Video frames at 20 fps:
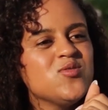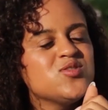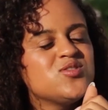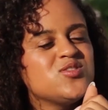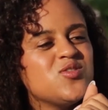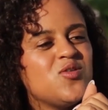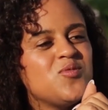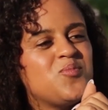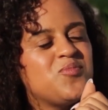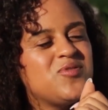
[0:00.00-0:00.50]
I was
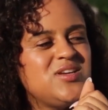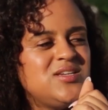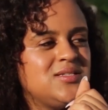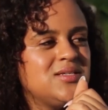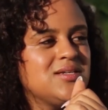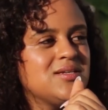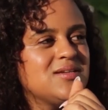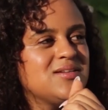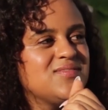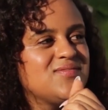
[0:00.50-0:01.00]
so
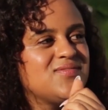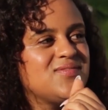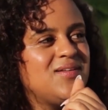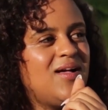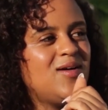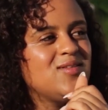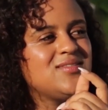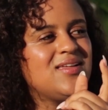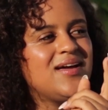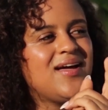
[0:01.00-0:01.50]
appreciative.
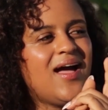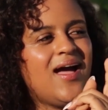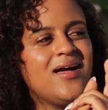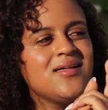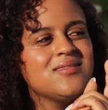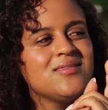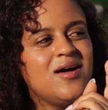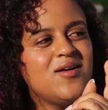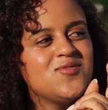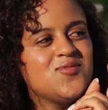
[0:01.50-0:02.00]
I was like,
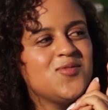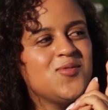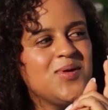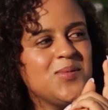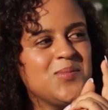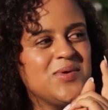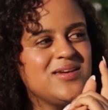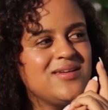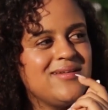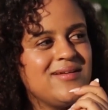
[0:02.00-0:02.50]
I love
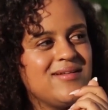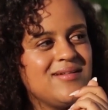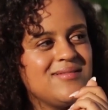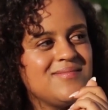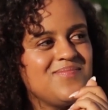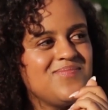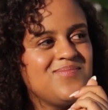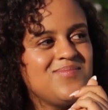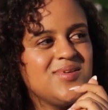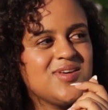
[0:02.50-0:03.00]
women here
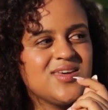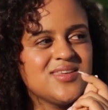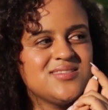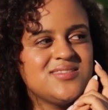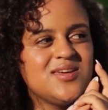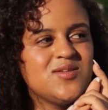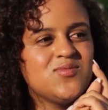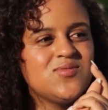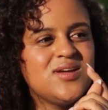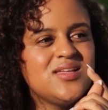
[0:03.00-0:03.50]
because
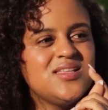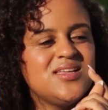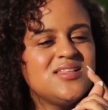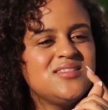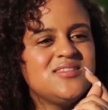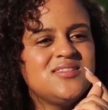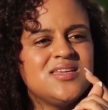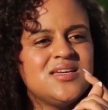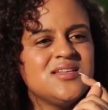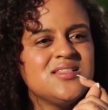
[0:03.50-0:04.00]
they really
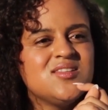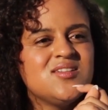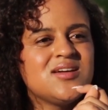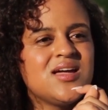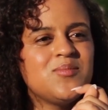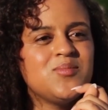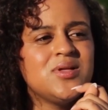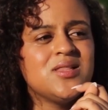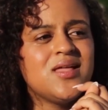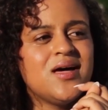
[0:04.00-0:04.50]
didn't
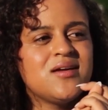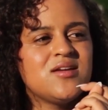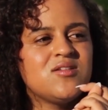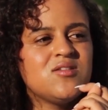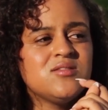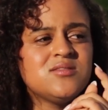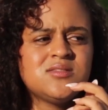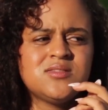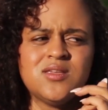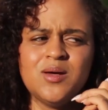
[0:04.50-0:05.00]
look at me like,
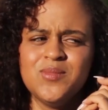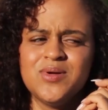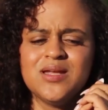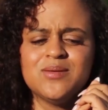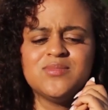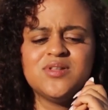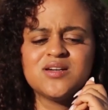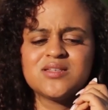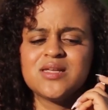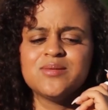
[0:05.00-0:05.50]
some of
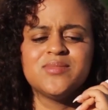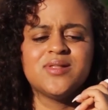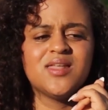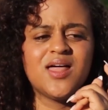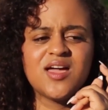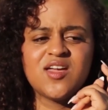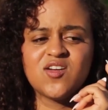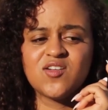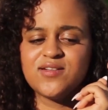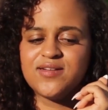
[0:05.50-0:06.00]
them looked at me
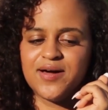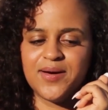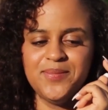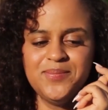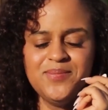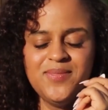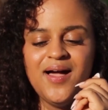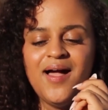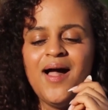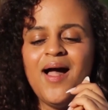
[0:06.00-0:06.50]
like, you're dumb.